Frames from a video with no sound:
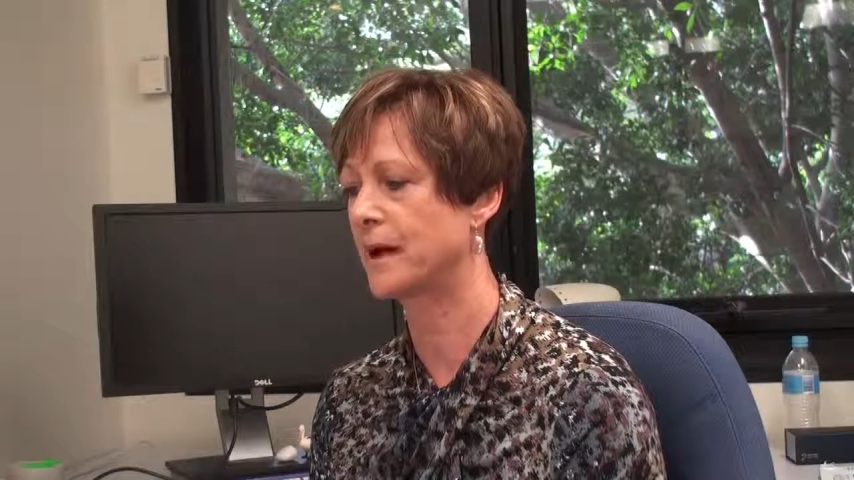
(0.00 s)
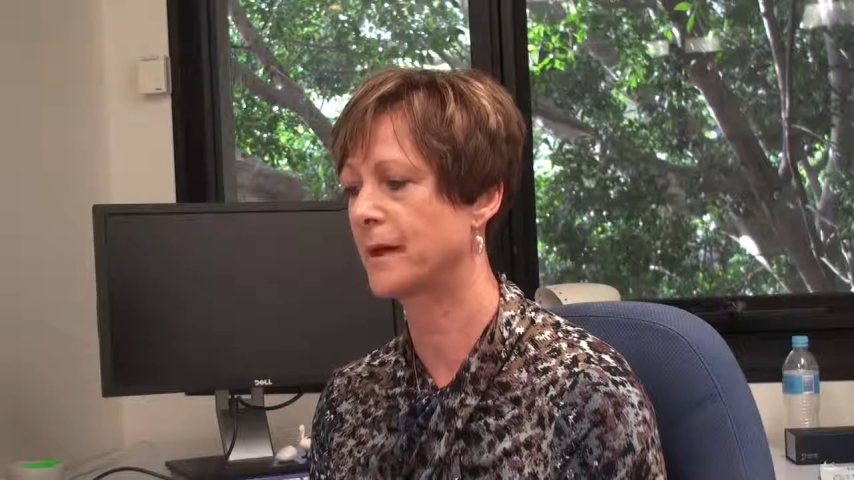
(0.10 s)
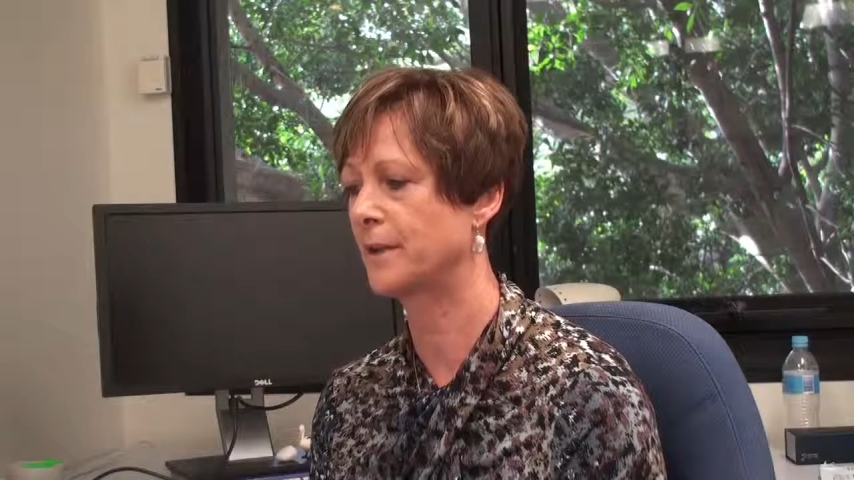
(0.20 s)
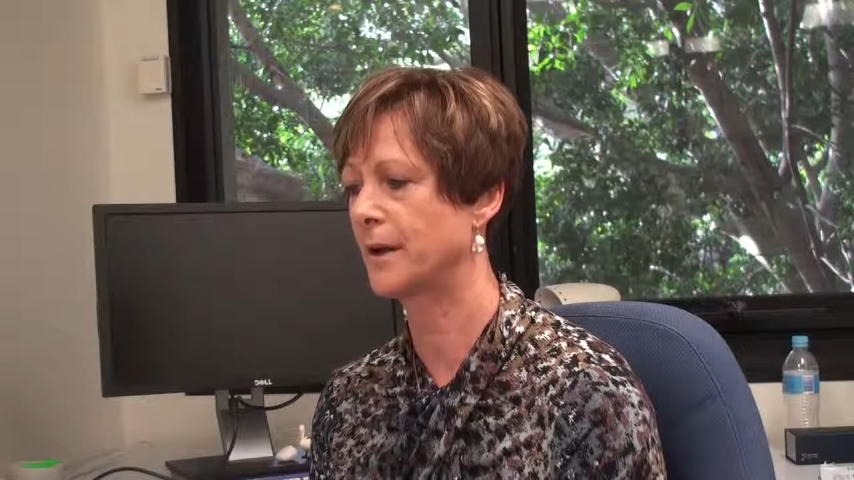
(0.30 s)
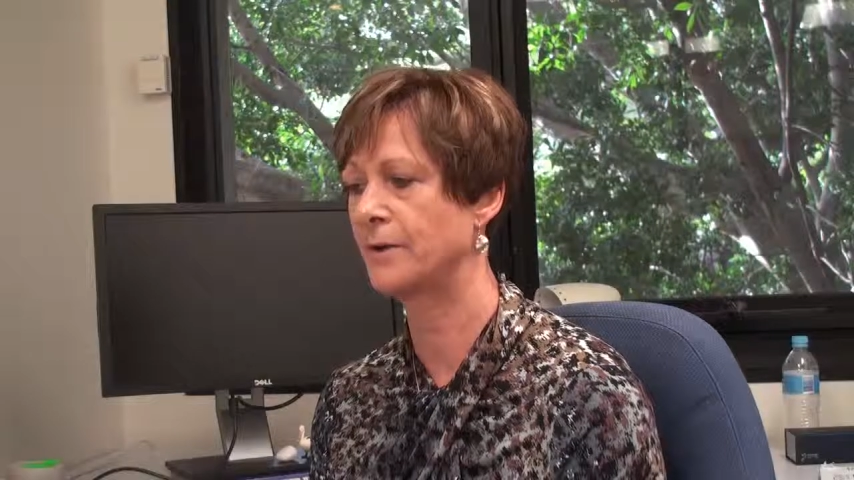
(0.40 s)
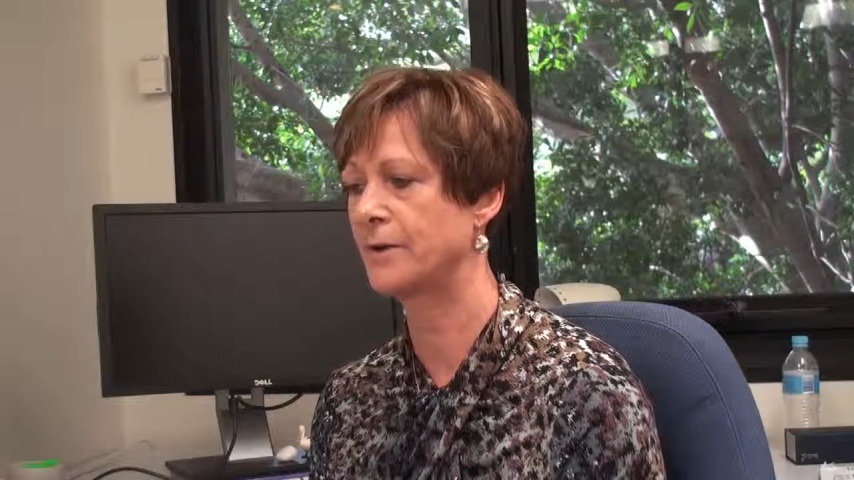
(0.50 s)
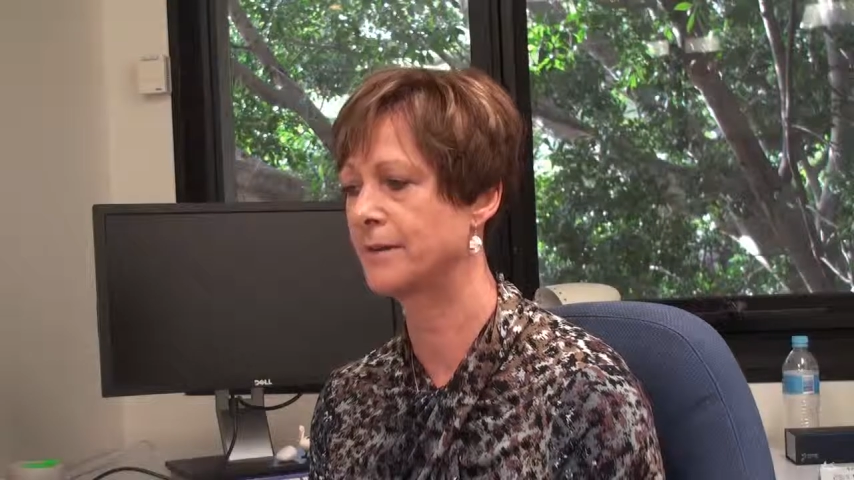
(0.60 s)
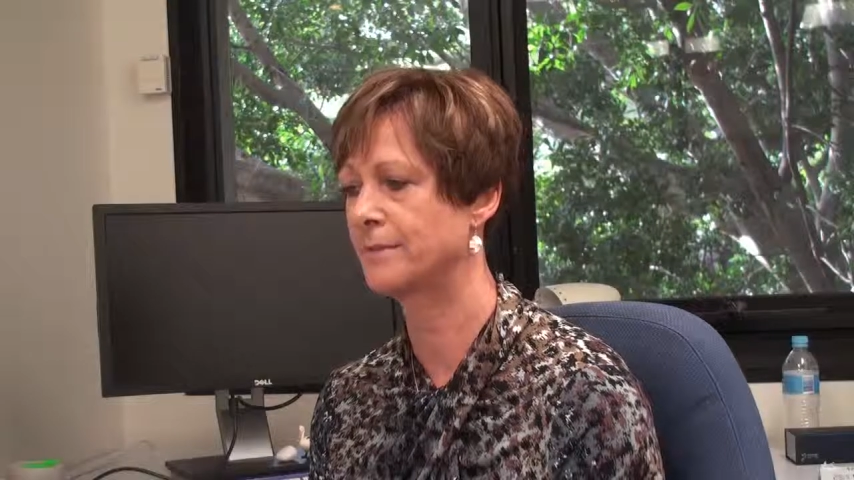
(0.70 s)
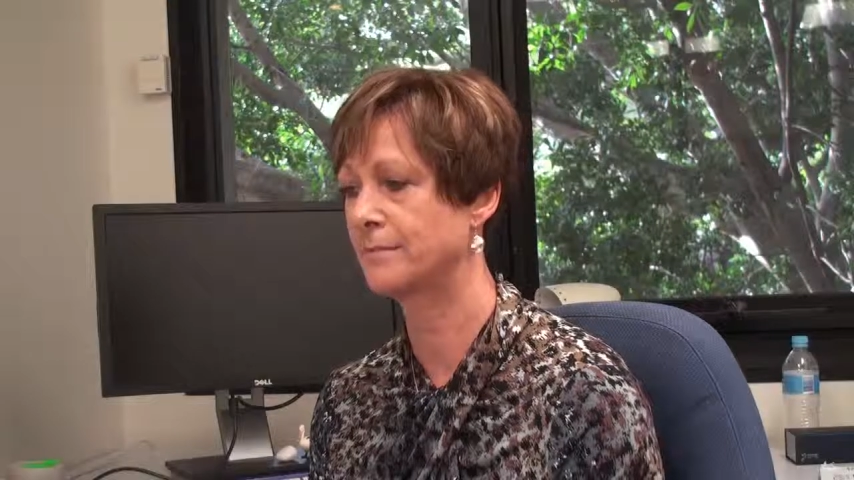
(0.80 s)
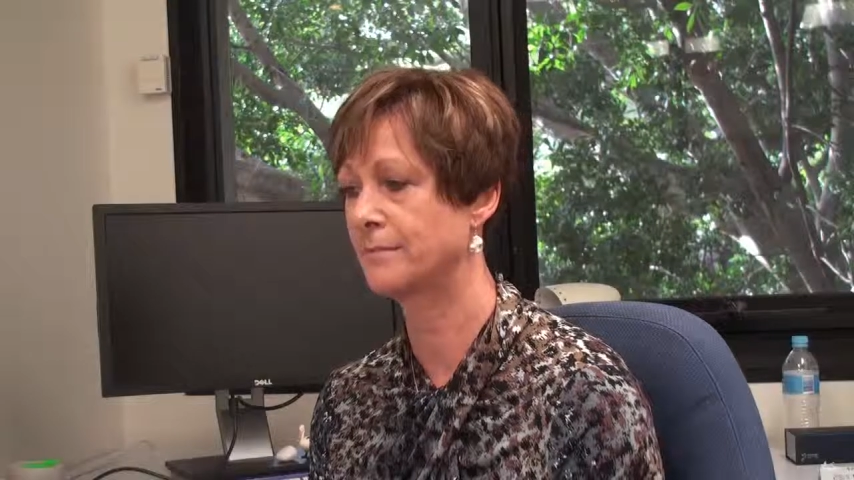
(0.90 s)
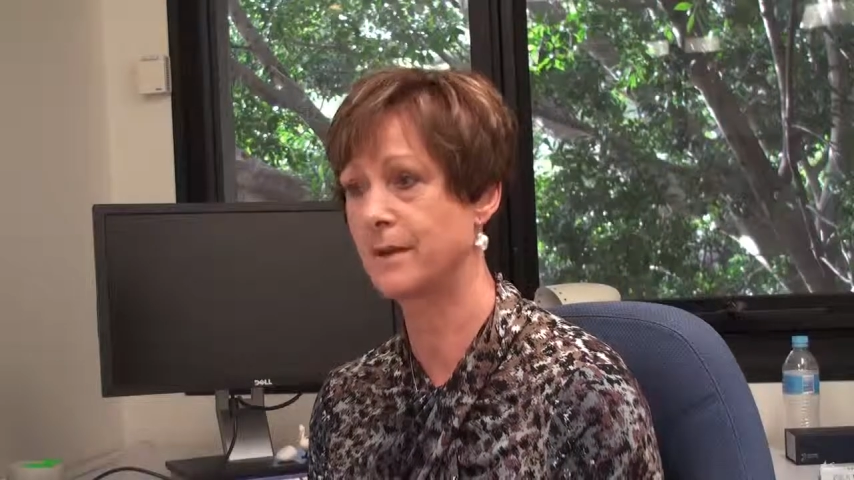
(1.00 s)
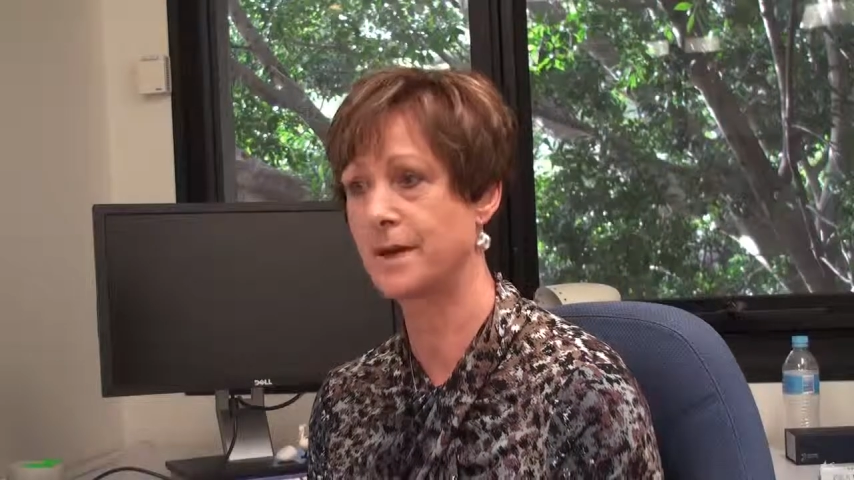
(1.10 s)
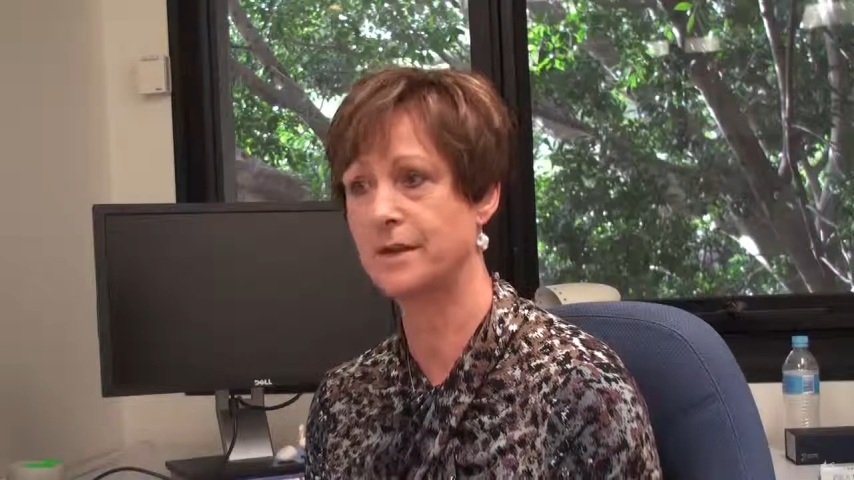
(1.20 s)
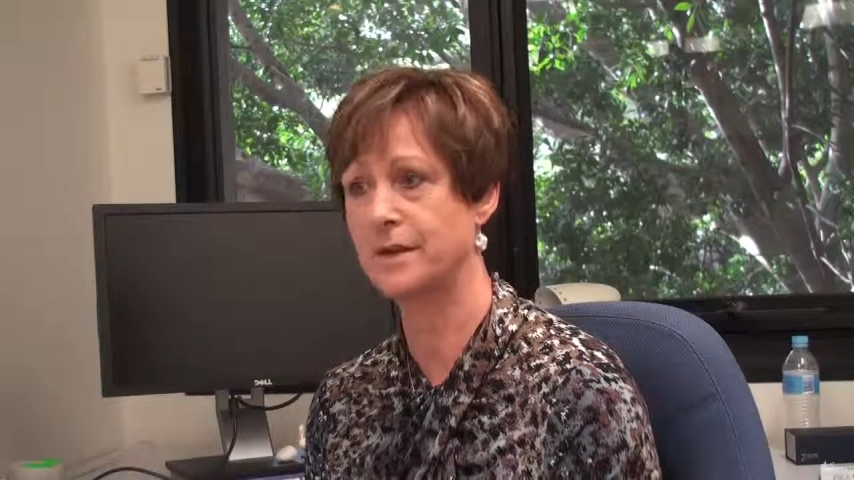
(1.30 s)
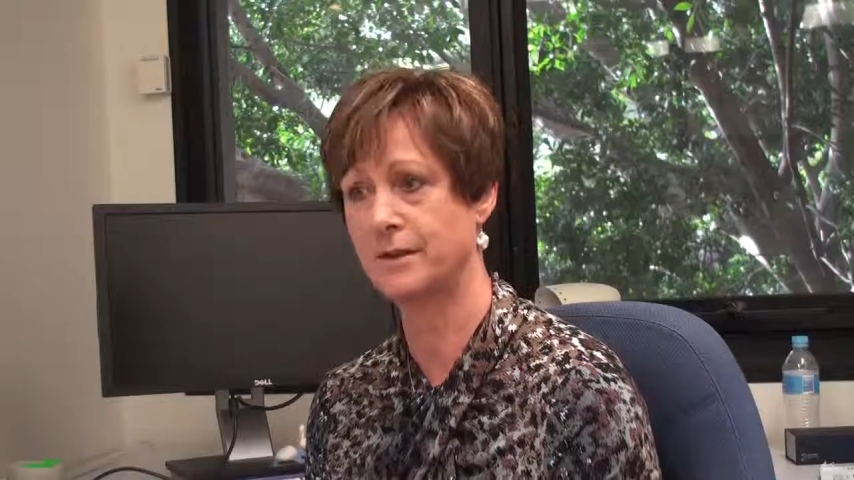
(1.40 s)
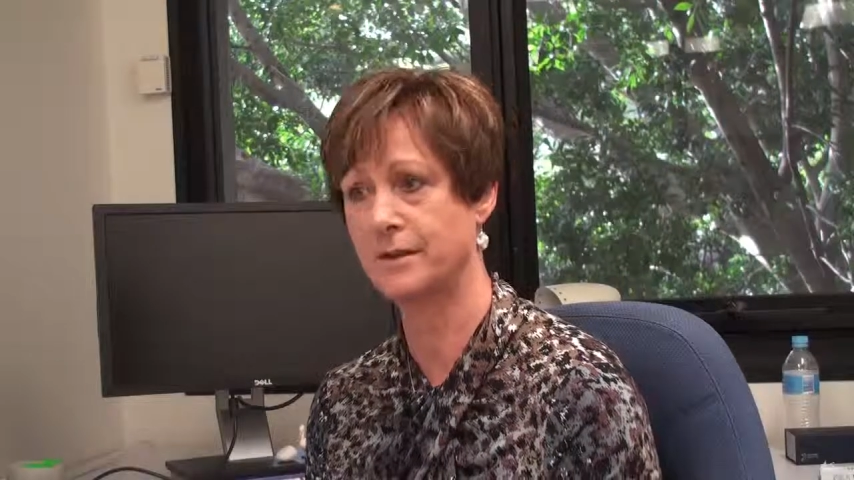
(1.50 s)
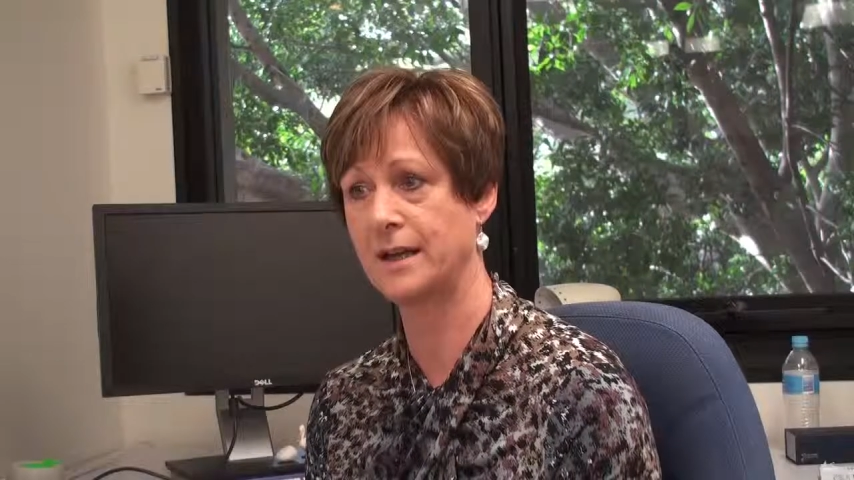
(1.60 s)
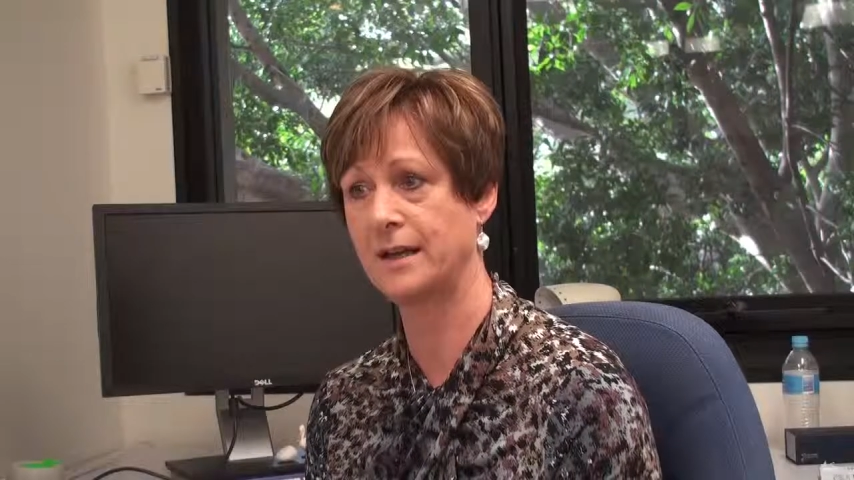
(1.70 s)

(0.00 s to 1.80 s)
uploading media